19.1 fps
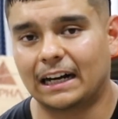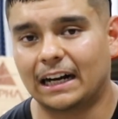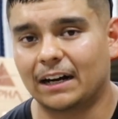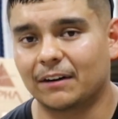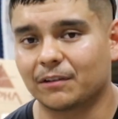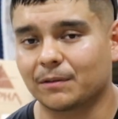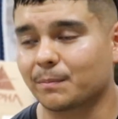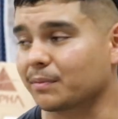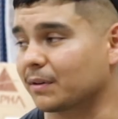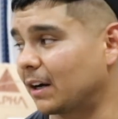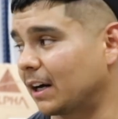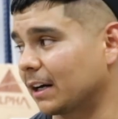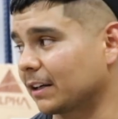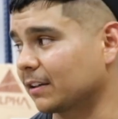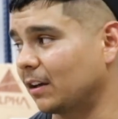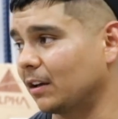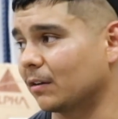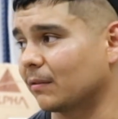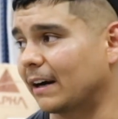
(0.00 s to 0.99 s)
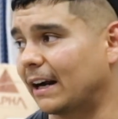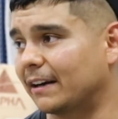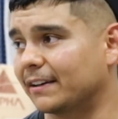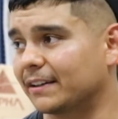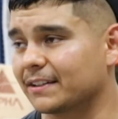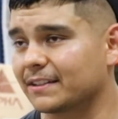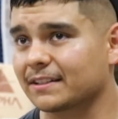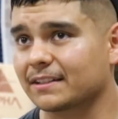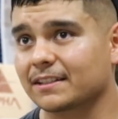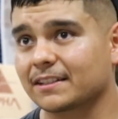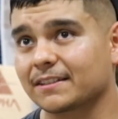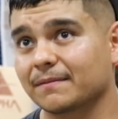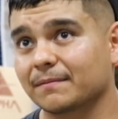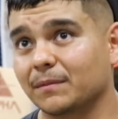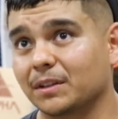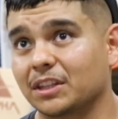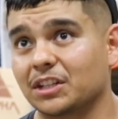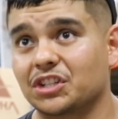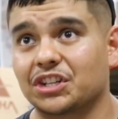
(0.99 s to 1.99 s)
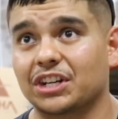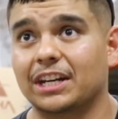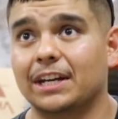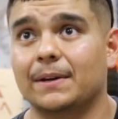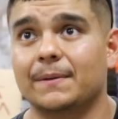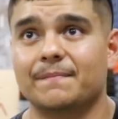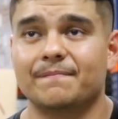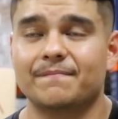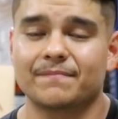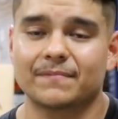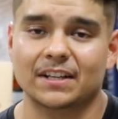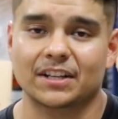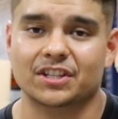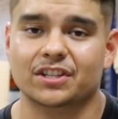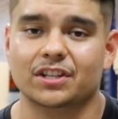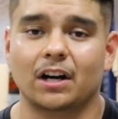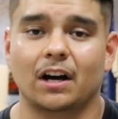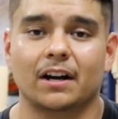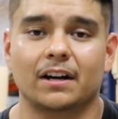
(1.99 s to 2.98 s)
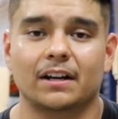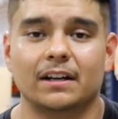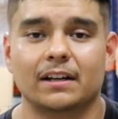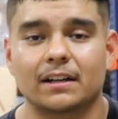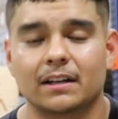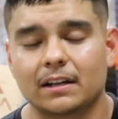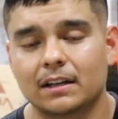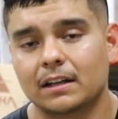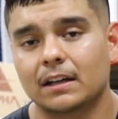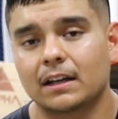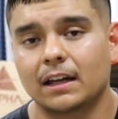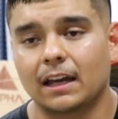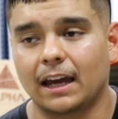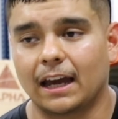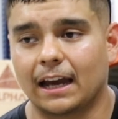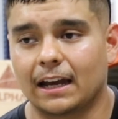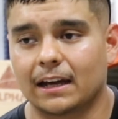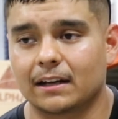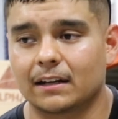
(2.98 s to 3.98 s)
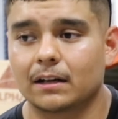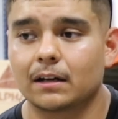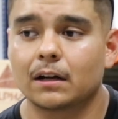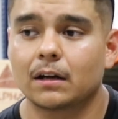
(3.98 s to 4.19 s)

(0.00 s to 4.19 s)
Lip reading: with product all around us, with a gym, a sauna, and